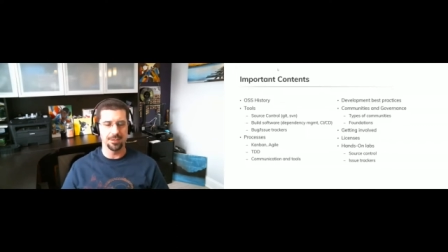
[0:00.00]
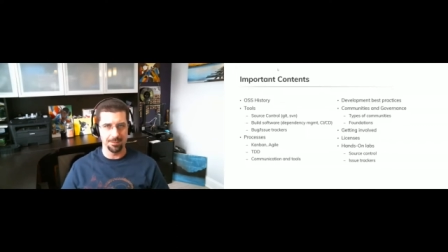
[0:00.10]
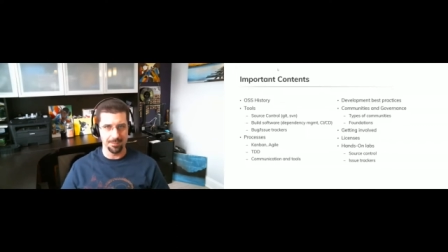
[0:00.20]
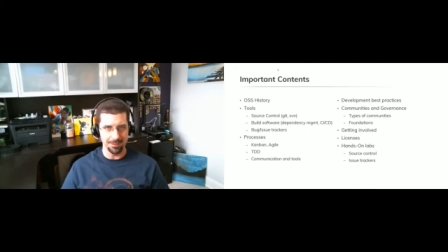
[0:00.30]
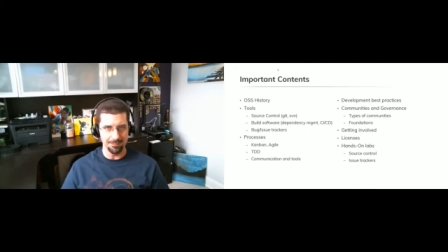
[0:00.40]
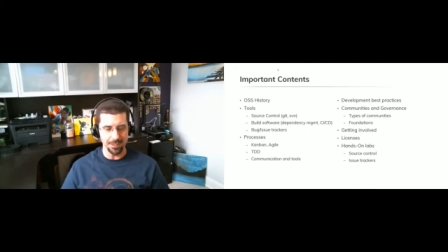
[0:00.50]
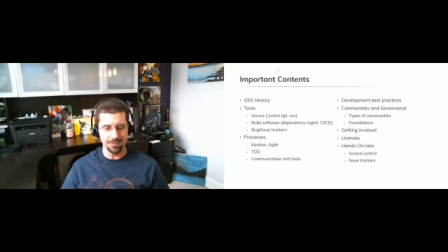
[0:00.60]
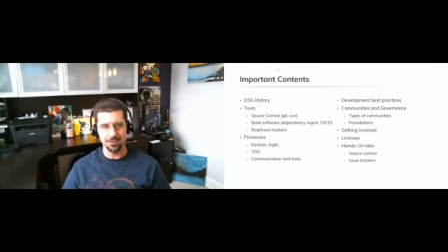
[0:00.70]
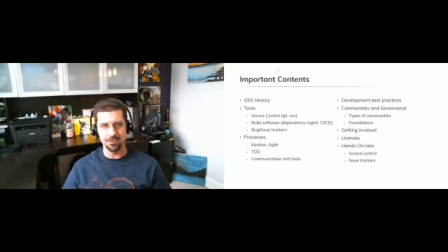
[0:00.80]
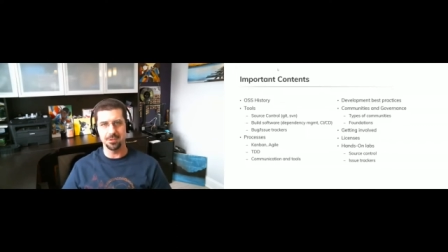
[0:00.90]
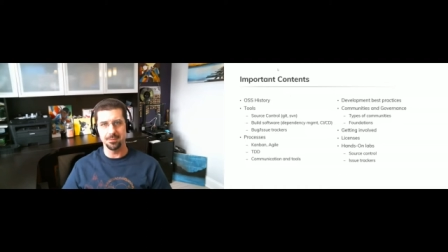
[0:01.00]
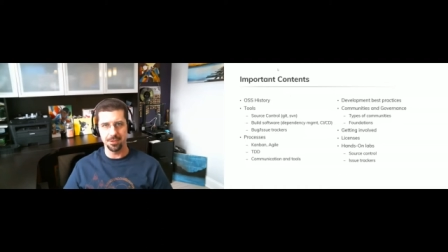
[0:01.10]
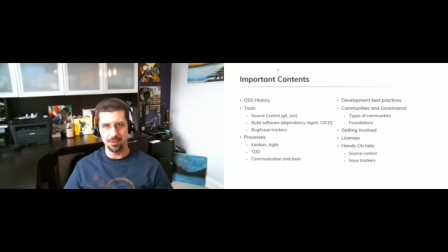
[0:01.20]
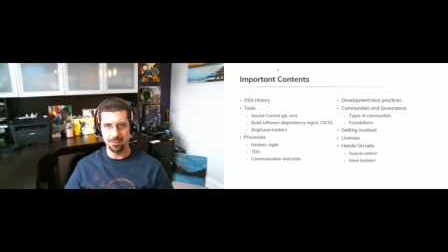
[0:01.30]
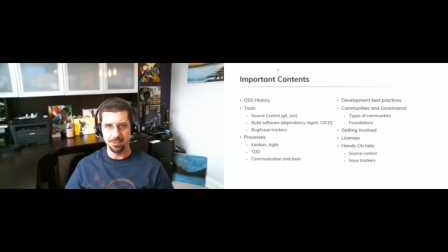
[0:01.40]
that might mean for some of
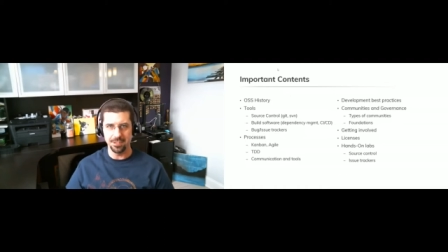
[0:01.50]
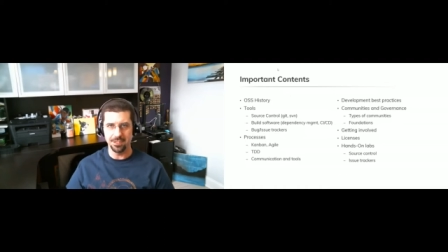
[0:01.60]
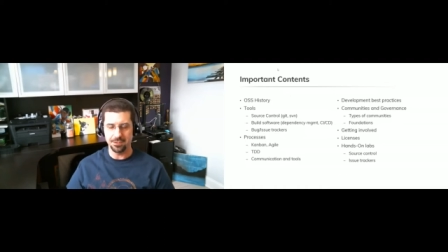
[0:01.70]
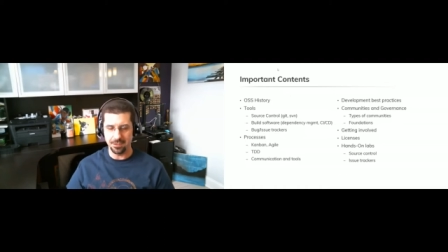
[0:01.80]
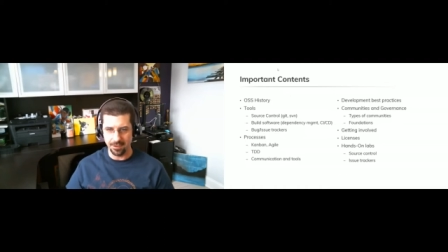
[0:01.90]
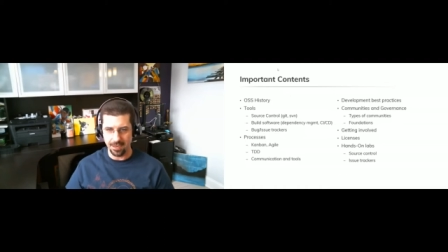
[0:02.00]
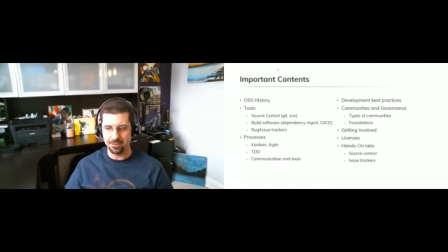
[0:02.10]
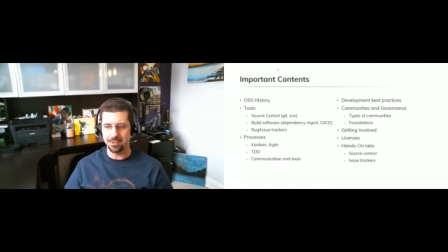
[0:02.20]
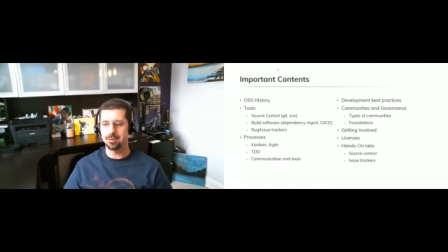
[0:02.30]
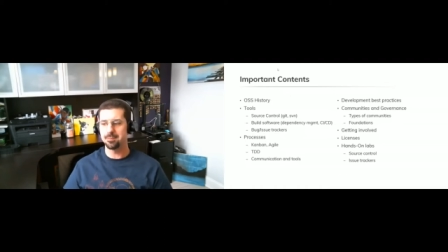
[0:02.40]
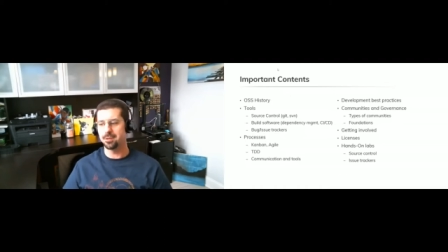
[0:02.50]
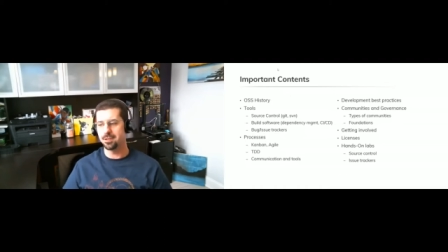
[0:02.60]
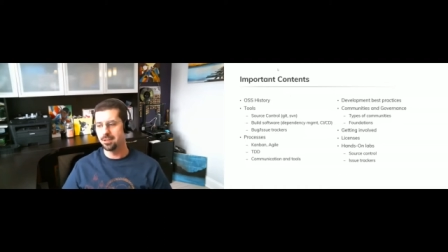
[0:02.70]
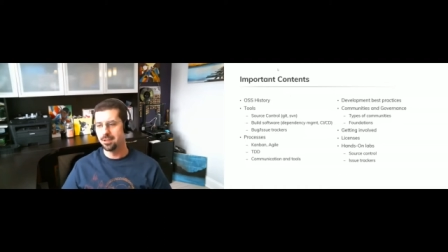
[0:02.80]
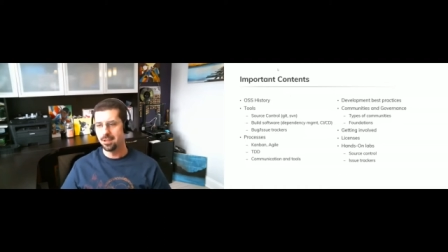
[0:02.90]
the communities that are out there,
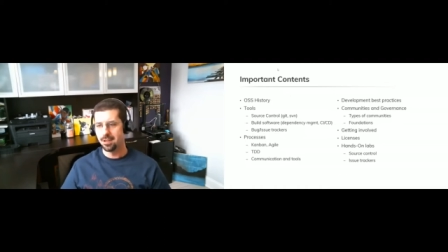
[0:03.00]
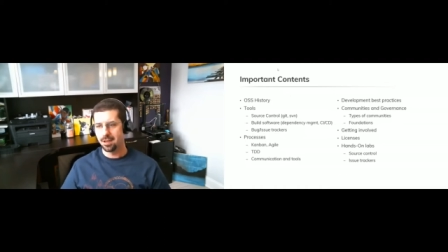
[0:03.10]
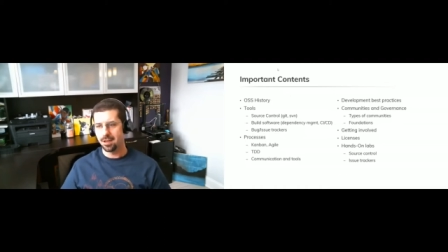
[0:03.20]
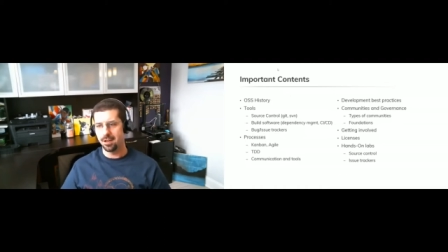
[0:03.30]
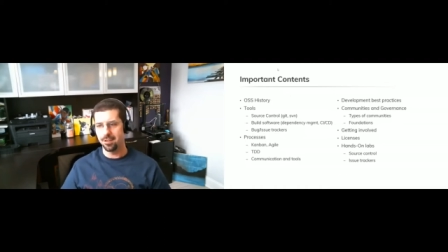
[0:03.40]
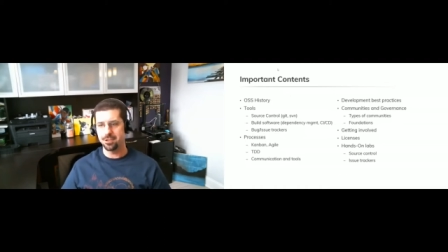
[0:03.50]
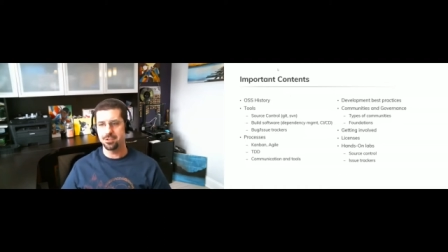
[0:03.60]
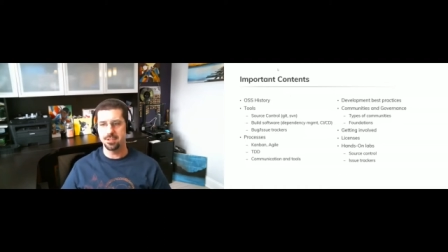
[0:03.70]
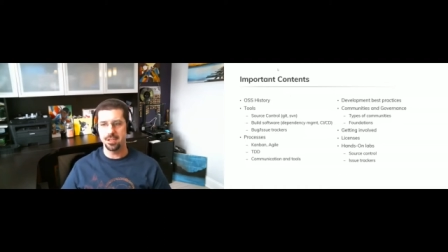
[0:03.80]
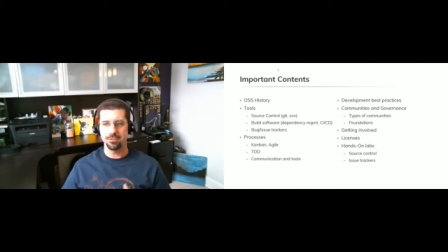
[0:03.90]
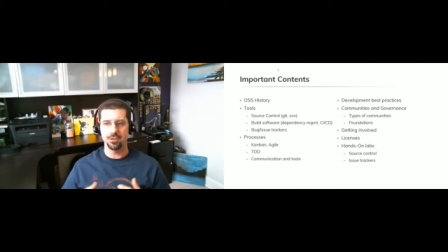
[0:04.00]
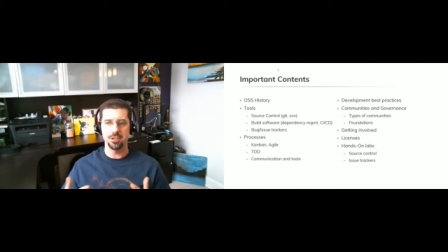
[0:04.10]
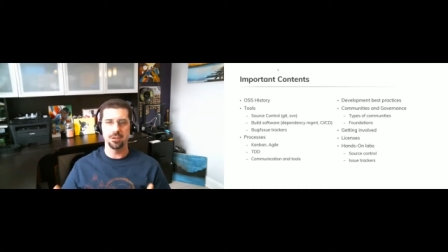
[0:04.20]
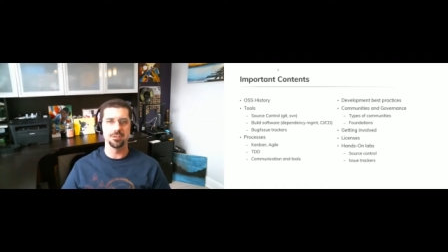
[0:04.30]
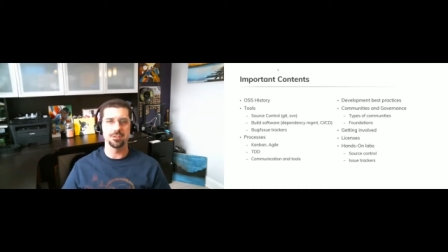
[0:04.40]
but uh, they should
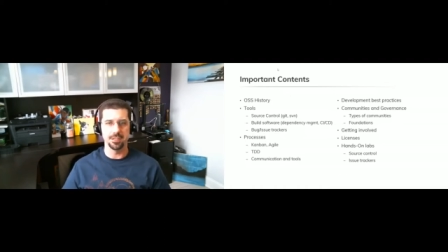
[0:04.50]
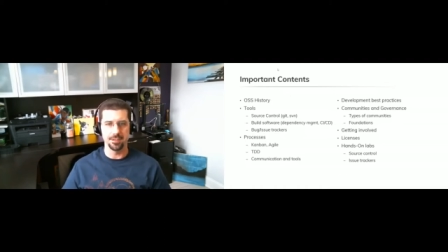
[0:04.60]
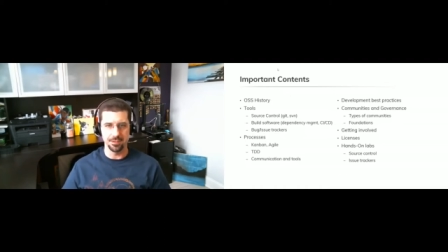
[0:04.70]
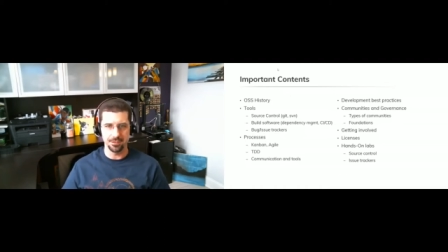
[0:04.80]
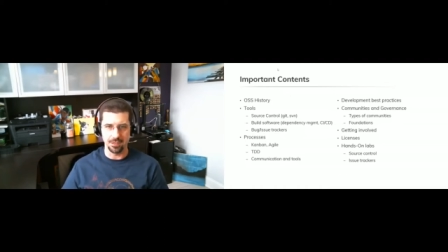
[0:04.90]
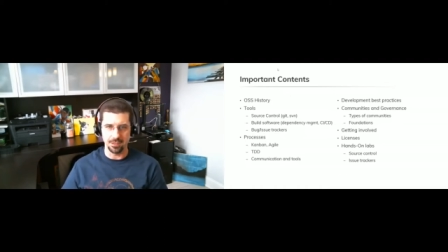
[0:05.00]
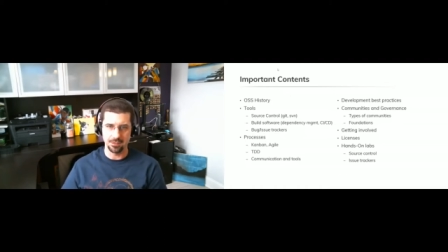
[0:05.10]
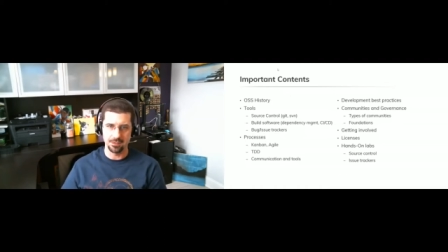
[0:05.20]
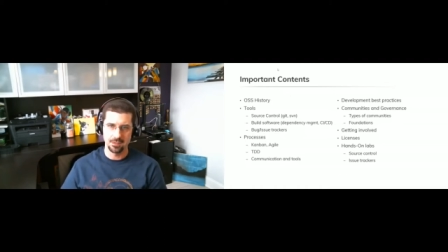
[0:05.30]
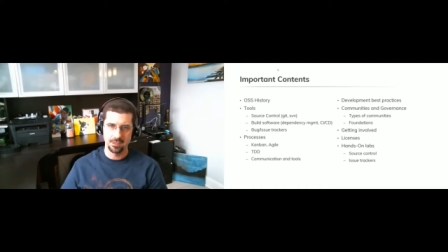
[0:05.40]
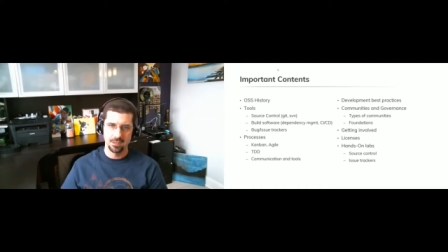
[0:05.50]
definitely understand these things.